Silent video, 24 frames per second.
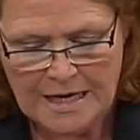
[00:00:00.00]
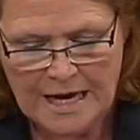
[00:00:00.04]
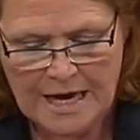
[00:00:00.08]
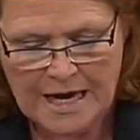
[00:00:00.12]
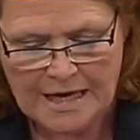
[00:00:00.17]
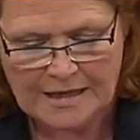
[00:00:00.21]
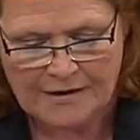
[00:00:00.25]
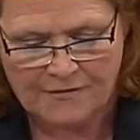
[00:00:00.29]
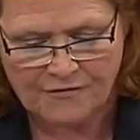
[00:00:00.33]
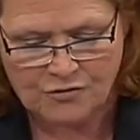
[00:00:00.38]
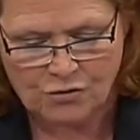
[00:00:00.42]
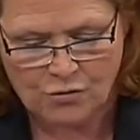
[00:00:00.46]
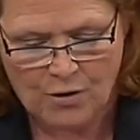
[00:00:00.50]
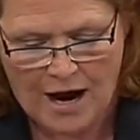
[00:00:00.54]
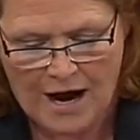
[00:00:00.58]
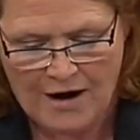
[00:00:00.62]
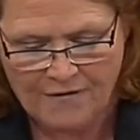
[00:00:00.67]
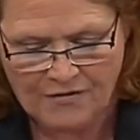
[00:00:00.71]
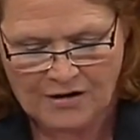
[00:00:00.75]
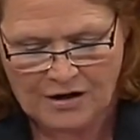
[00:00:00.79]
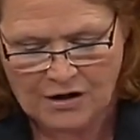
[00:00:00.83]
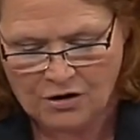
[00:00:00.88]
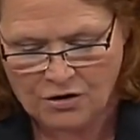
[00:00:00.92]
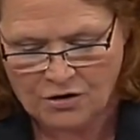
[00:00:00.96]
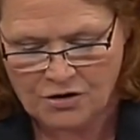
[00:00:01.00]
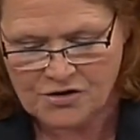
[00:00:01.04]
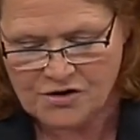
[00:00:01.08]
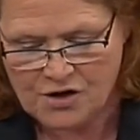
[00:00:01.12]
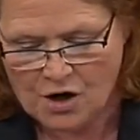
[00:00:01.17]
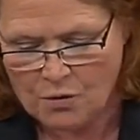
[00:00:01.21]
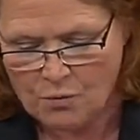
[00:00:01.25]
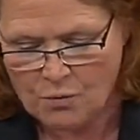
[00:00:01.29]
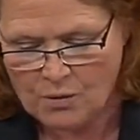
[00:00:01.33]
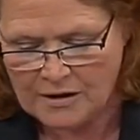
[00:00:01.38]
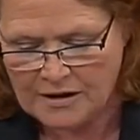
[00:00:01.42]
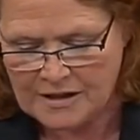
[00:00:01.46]
And if traffickers
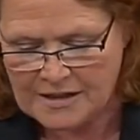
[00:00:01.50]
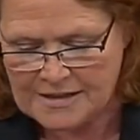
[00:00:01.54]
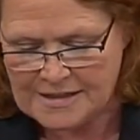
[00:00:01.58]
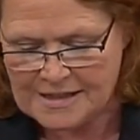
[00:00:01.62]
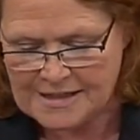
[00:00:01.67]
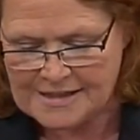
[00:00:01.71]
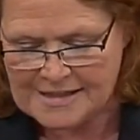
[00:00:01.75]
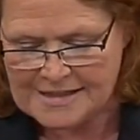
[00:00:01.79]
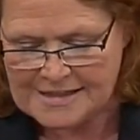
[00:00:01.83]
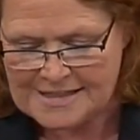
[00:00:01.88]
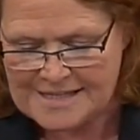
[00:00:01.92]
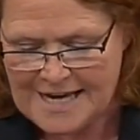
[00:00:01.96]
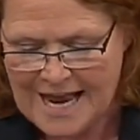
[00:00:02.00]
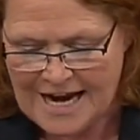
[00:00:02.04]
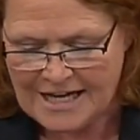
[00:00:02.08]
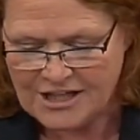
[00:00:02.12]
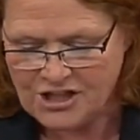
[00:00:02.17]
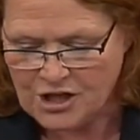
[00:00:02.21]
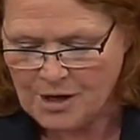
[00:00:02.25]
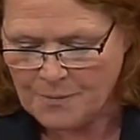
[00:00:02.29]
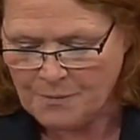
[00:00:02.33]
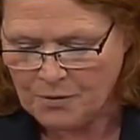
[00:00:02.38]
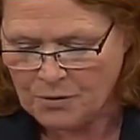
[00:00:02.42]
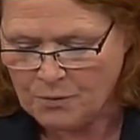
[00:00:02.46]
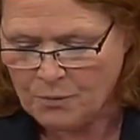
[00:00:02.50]
are willing to snatch up a